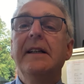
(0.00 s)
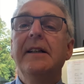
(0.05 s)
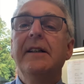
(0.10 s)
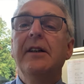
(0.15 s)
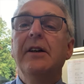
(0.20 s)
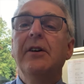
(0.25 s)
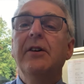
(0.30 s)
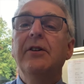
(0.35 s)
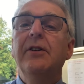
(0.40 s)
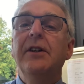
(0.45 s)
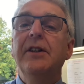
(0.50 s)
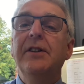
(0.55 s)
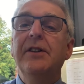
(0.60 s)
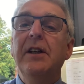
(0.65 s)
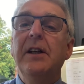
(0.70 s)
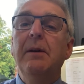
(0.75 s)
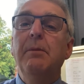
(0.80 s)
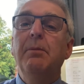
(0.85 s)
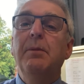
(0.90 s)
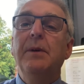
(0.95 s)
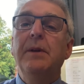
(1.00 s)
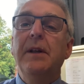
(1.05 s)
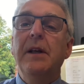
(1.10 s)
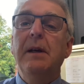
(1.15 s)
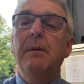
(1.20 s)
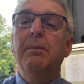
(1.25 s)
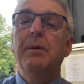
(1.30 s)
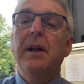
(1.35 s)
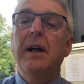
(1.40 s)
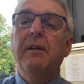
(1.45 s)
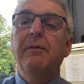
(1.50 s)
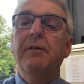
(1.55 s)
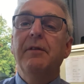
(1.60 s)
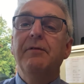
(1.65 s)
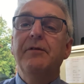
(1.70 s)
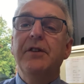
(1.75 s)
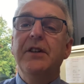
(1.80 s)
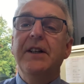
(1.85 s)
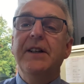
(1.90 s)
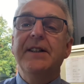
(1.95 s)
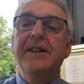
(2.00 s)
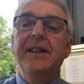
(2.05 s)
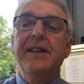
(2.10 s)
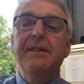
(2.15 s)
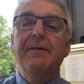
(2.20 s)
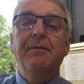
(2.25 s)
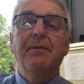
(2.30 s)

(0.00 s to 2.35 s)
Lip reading: know the deep, deep love of Jesus,